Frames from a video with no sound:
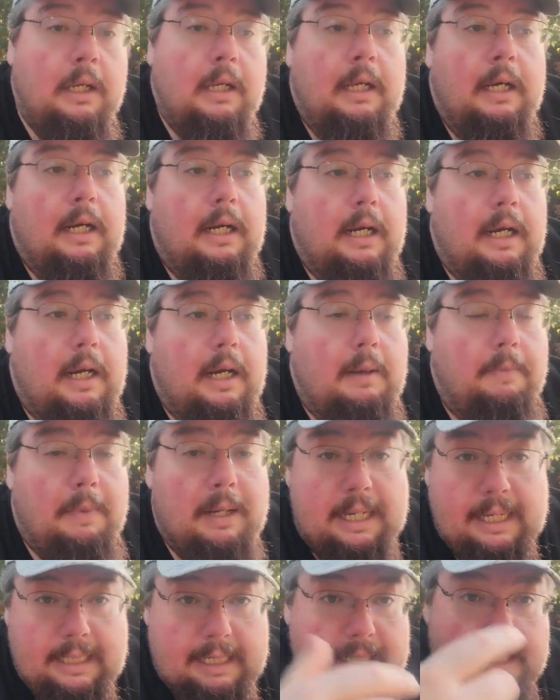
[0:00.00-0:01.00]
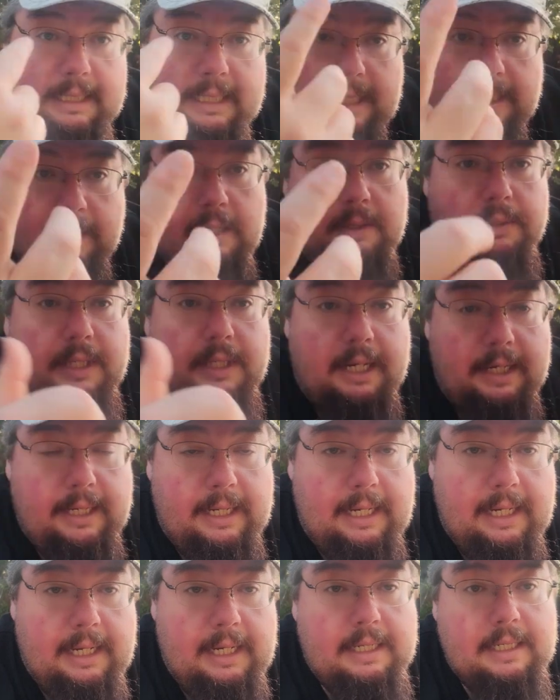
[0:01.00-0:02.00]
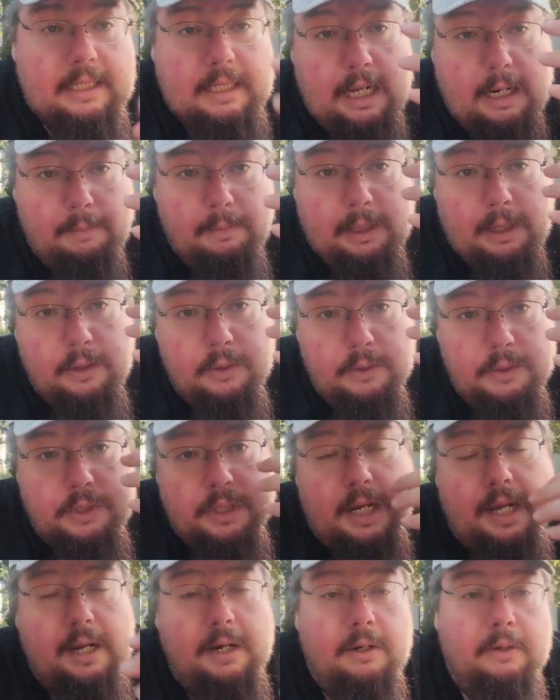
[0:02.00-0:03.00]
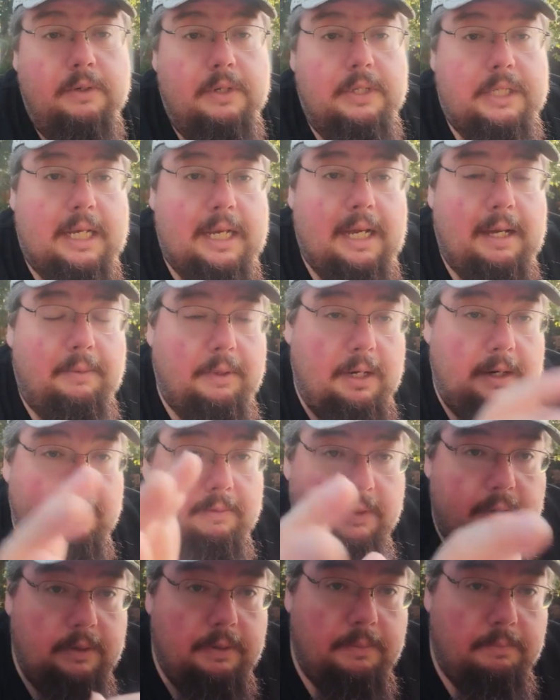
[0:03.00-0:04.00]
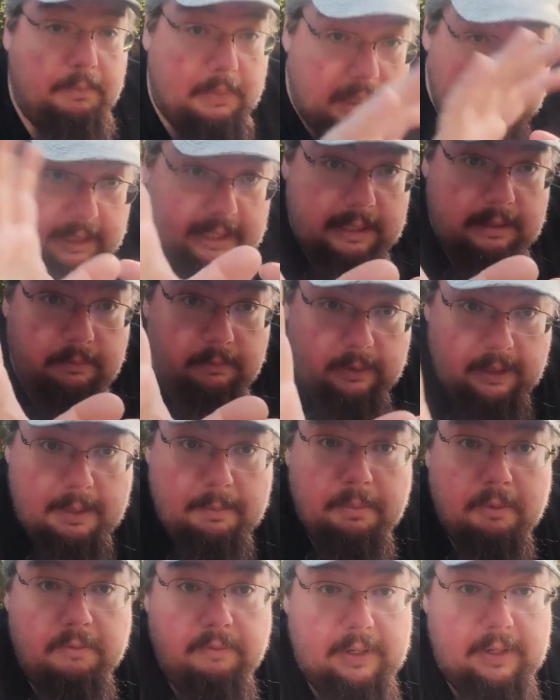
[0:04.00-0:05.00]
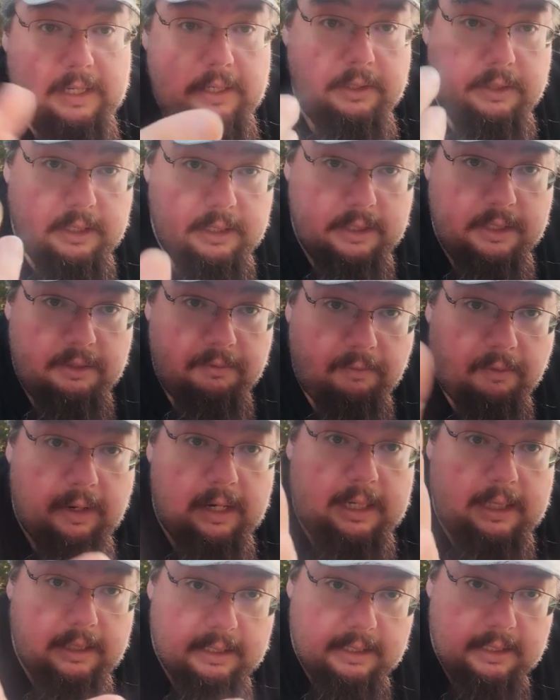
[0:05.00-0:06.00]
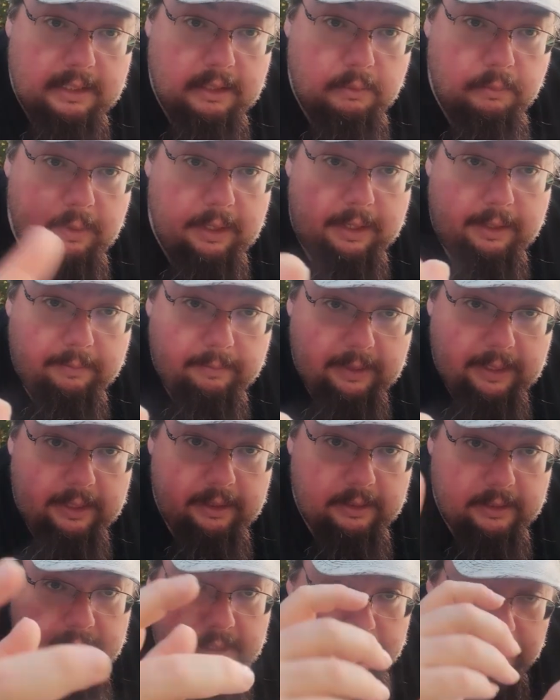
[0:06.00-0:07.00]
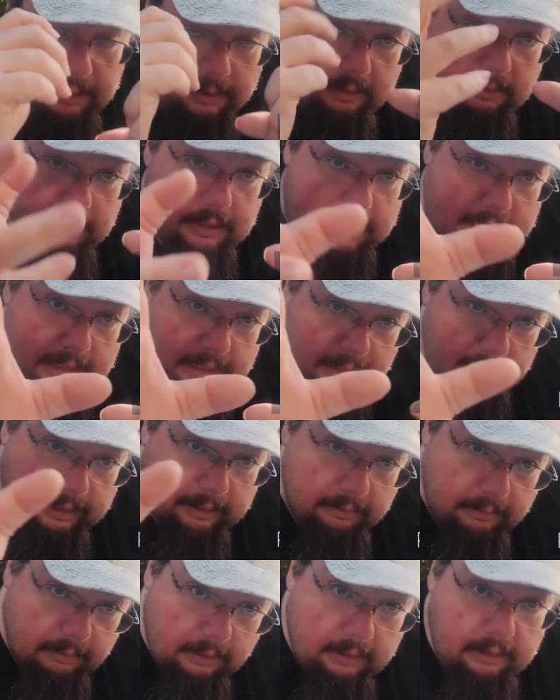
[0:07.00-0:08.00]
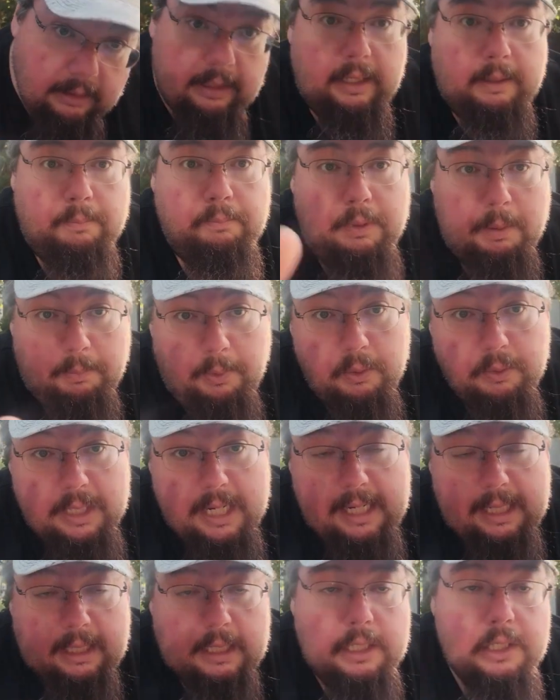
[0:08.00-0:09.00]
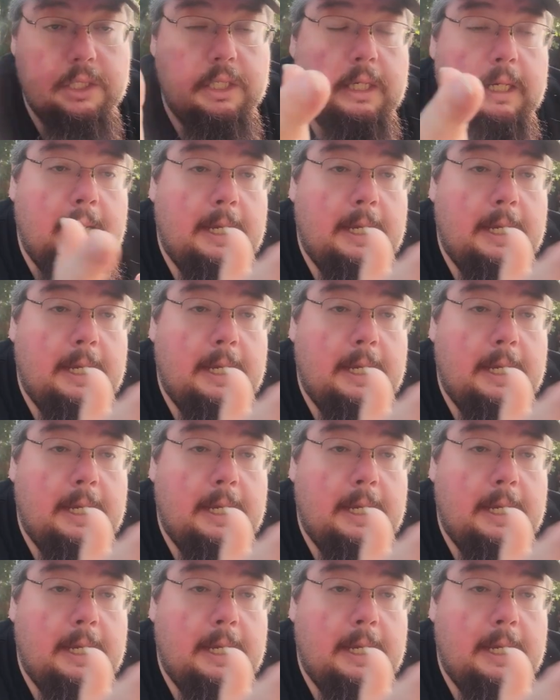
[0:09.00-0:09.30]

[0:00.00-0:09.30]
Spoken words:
but he gets kicked upside the head. He's got a big old shiner on his eye, whatever. But he prevails because he's Frank, because he's the winner, right? Because he's the protagonist.